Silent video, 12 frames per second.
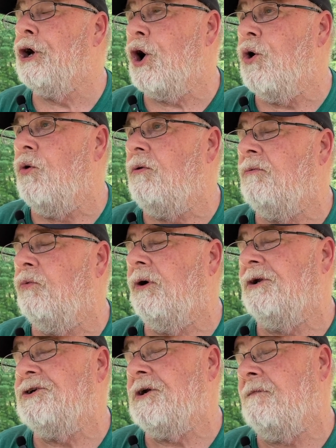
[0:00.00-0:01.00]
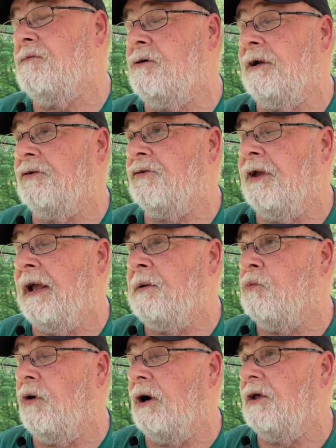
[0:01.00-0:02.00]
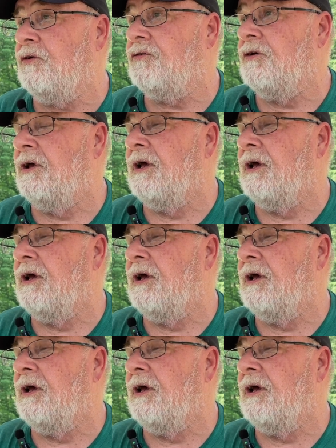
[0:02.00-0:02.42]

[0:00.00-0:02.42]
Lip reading: goat, whichever its name was,